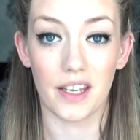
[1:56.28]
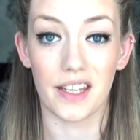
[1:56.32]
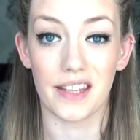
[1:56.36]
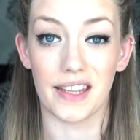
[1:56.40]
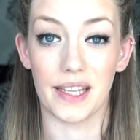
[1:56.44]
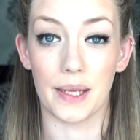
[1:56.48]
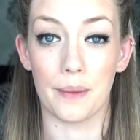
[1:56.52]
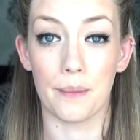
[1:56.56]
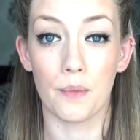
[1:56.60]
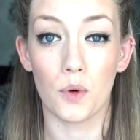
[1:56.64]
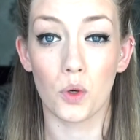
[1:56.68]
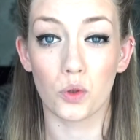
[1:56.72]
The
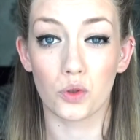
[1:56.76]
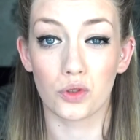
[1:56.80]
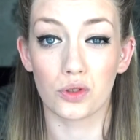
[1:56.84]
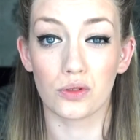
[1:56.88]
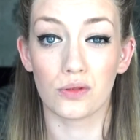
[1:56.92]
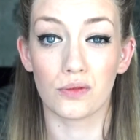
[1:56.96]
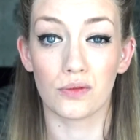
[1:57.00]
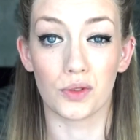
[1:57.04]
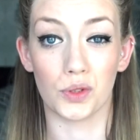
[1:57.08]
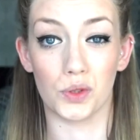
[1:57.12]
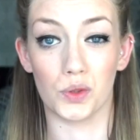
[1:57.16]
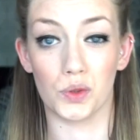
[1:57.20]
Immortal
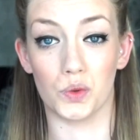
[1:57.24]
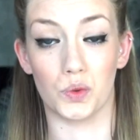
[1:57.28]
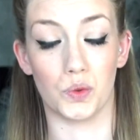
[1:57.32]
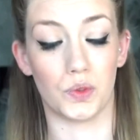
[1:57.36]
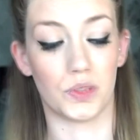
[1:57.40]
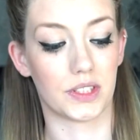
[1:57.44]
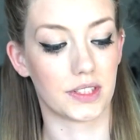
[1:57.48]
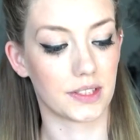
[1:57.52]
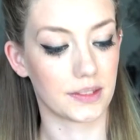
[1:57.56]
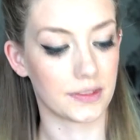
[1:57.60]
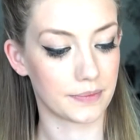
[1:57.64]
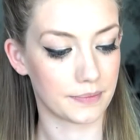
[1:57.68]

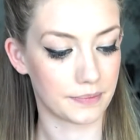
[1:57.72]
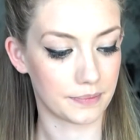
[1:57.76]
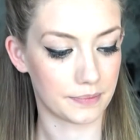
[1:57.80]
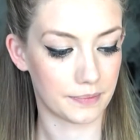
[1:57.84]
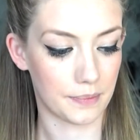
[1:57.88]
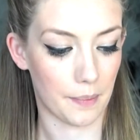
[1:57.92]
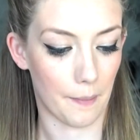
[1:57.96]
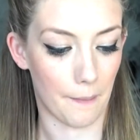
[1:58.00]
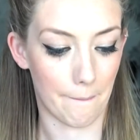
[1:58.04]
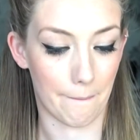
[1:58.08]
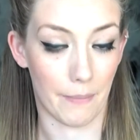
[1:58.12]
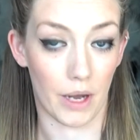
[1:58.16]
Rules
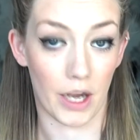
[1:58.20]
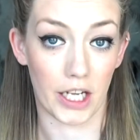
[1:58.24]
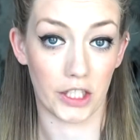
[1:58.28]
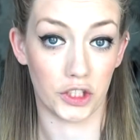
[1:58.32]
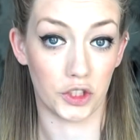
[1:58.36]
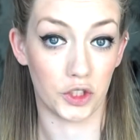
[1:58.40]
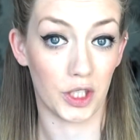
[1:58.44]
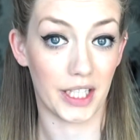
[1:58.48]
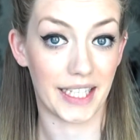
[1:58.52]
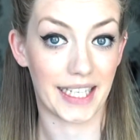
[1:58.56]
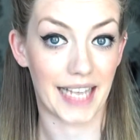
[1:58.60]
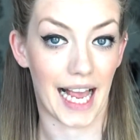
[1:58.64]
by
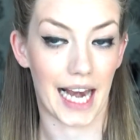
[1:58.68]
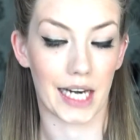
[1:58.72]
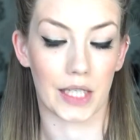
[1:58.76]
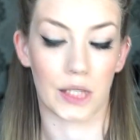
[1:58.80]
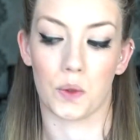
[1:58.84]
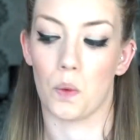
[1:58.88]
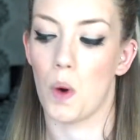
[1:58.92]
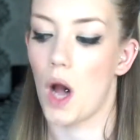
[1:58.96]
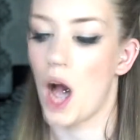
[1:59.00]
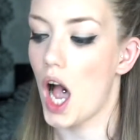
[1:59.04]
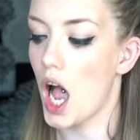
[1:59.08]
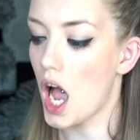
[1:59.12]
Julie
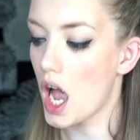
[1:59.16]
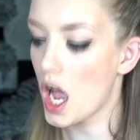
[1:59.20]
Kagawa.